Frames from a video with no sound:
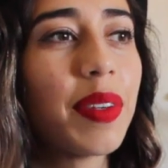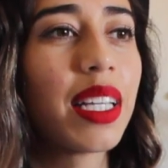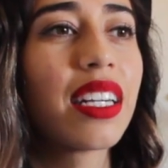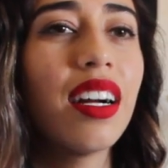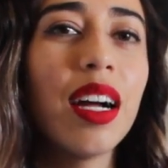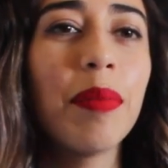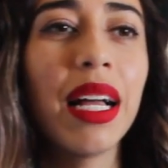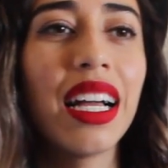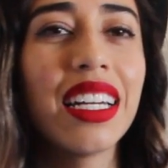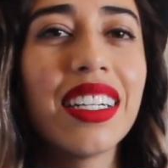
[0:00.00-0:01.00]
being like, alright,
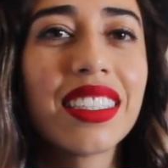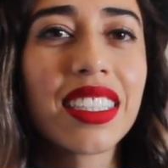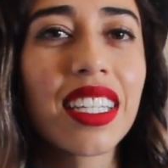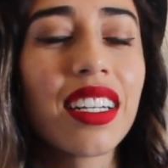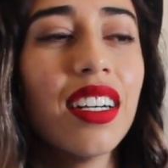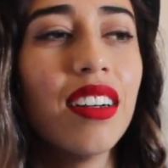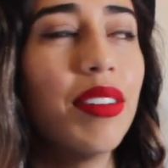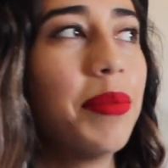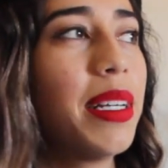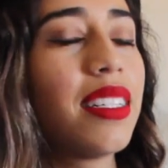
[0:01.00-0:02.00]
bye, and I was just like,
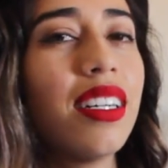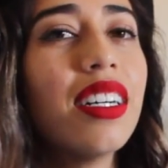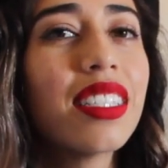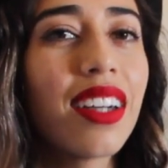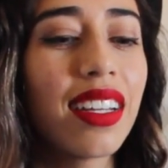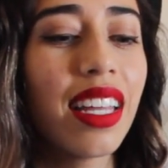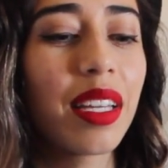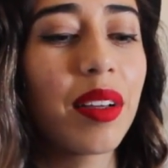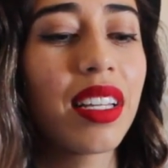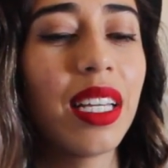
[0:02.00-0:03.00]
oh my god. So I'd
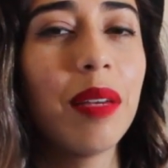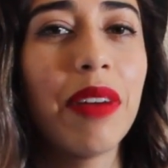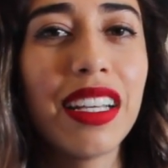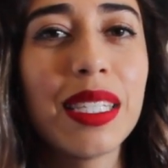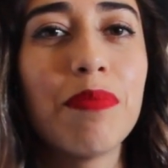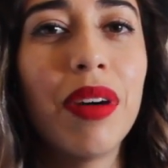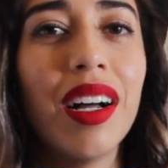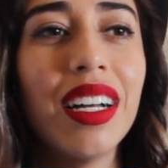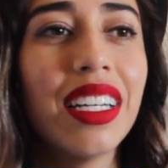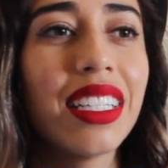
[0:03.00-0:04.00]
like clean my
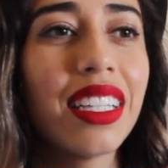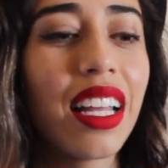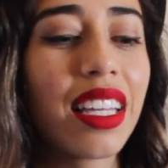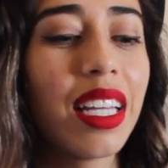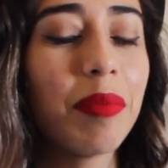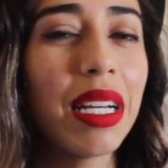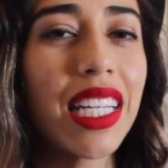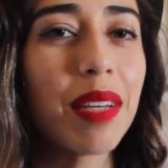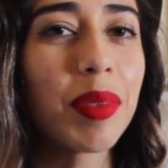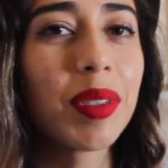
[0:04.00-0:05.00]
spot and like clean my
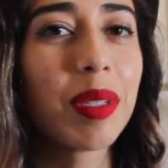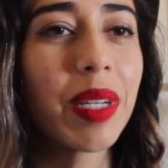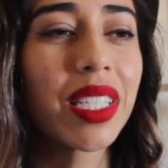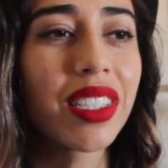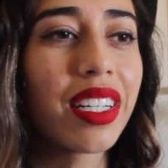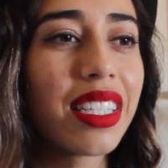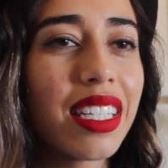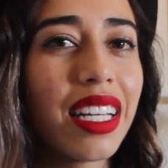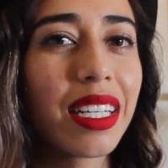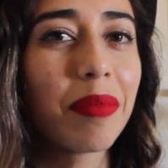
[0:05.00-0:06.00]
table to make sure it's
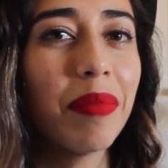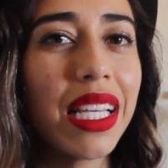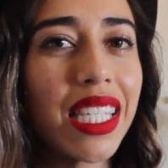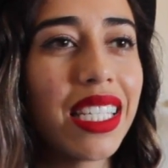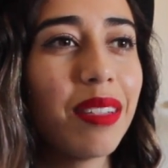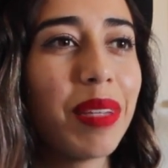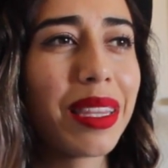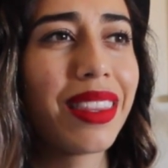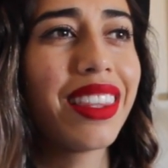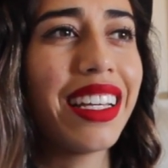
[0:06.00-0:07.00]
not like messy. I'm
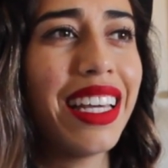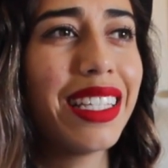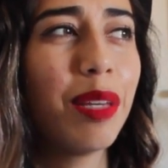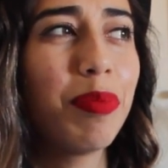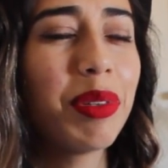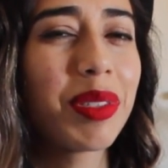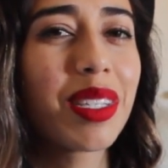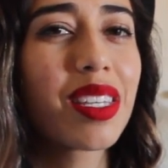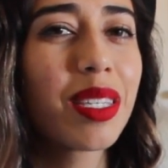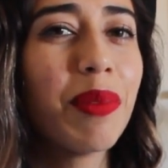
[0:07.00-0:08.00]
like, I can't tip you, so
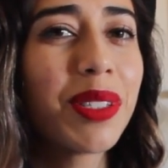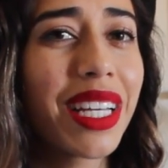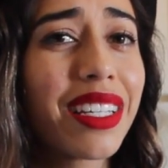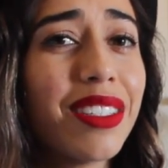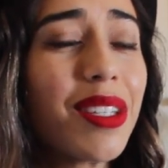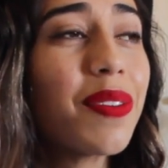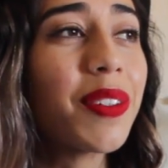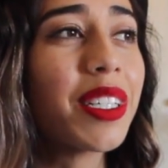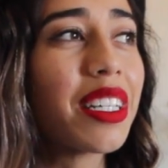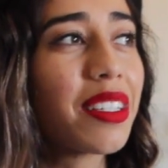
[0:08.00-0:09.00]
this is the most I can do
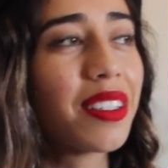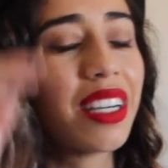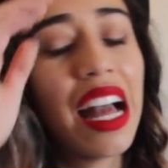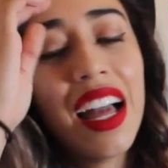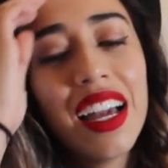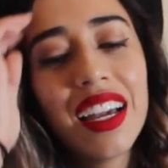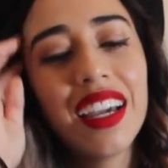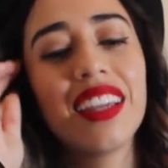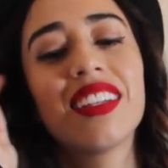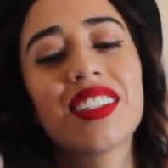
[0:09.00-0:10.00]
for you.
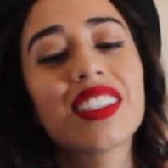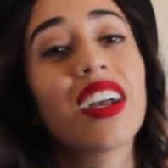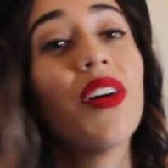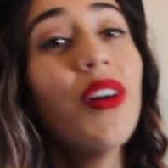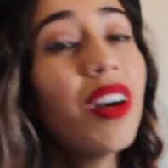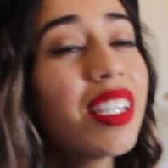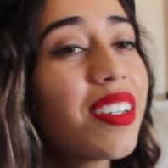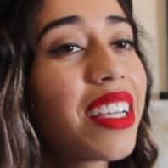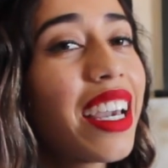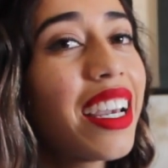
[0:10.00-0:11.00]
And they're just like, oh, it's
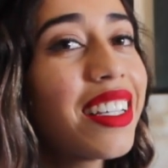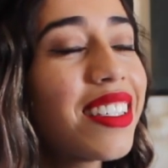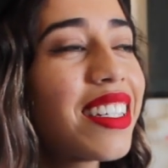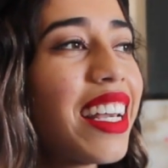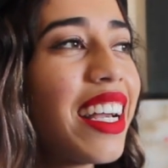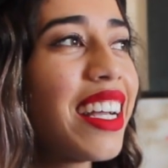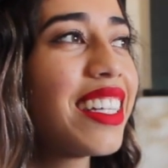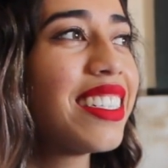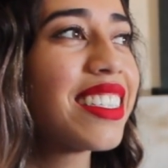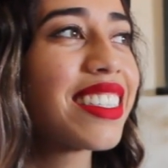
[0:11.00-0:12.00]
okay, it's okay.
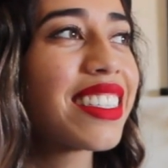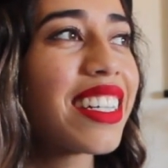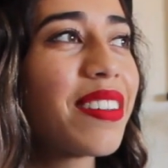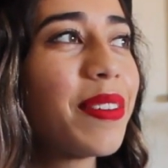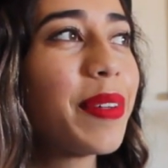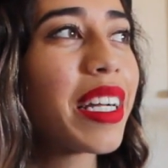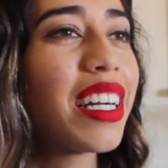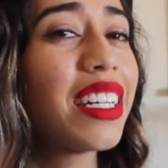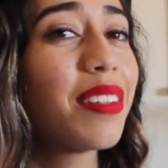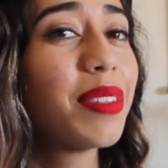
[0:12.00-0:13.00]
And I was just like, oh my
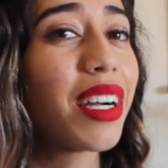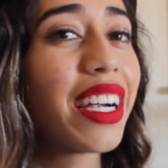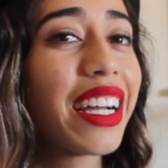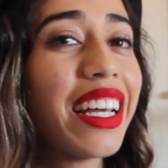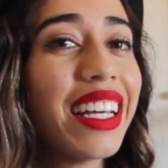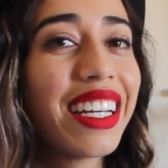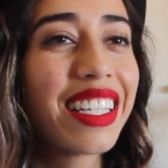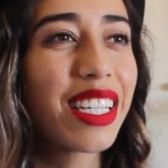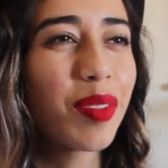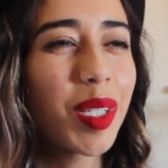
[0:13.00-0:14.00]
god, I'm sorry.
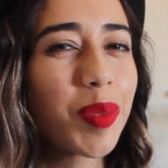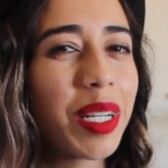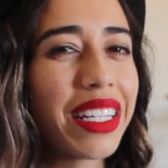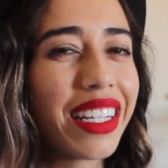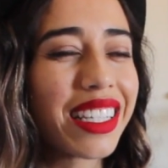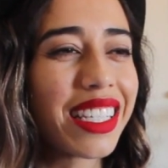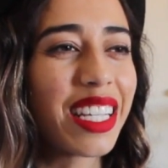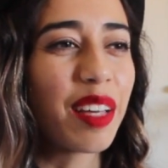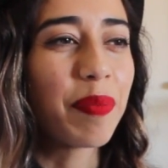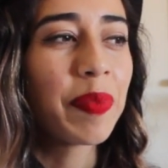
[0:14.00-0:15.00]
It just feels weird not to
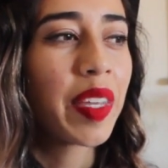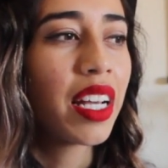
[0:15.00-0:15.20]
tip.